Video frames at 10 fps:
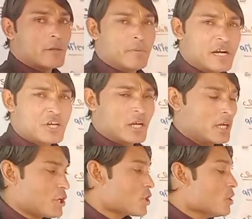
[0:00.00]
to that British
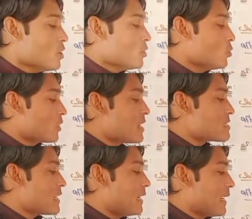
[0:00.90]
English, you
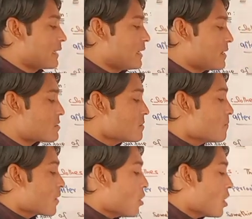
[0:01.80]
can say like this,
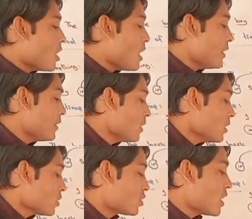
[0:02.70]
on
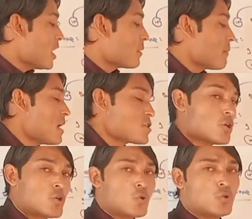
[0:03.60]
3rd
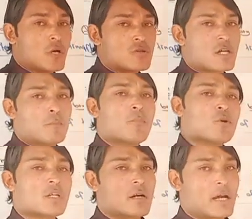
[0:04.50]
March 2000.
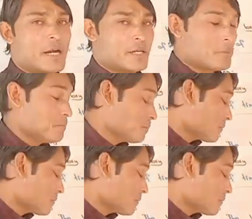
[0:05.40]
Both are right.